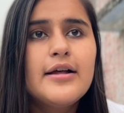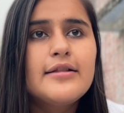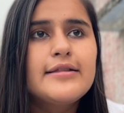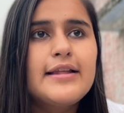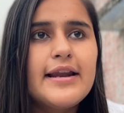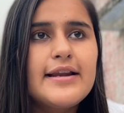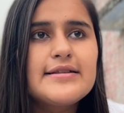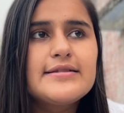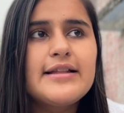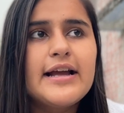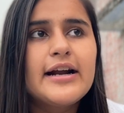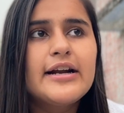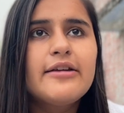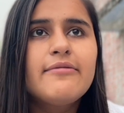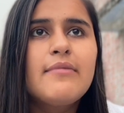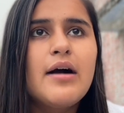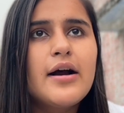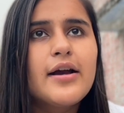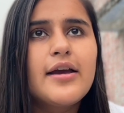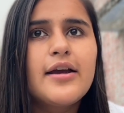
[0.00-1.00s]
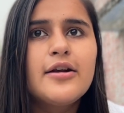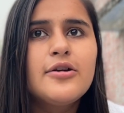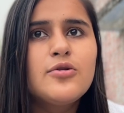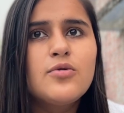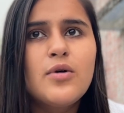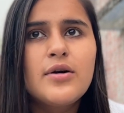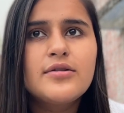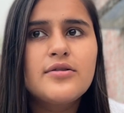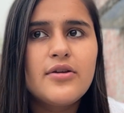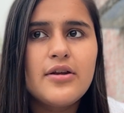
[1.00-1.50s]
There is negative marking in
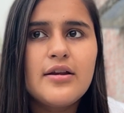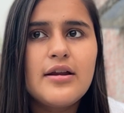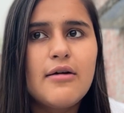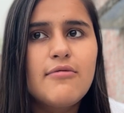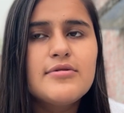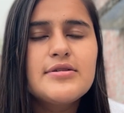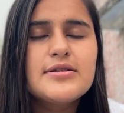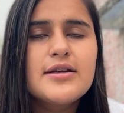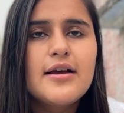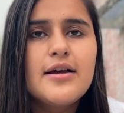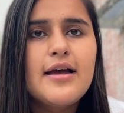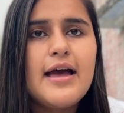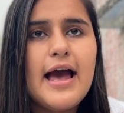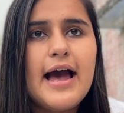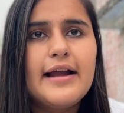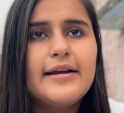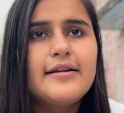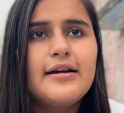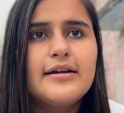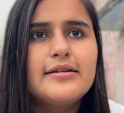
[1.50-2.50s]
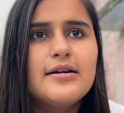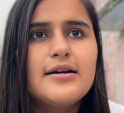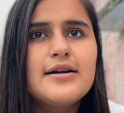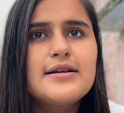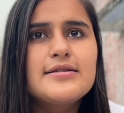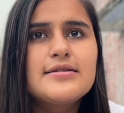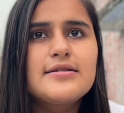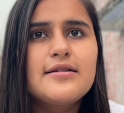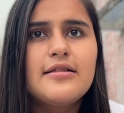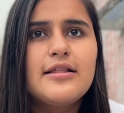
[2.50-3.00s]
2 or 3 rounds, and
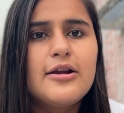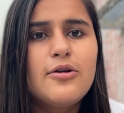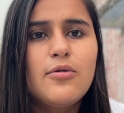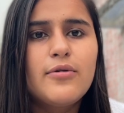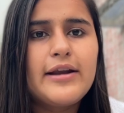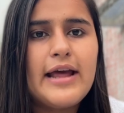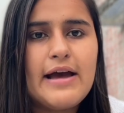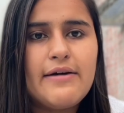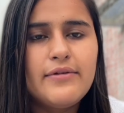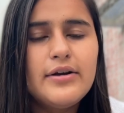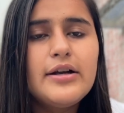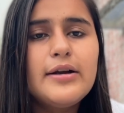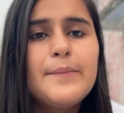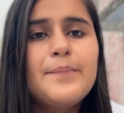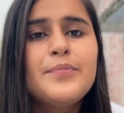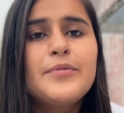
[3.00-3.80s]
others they don't have it.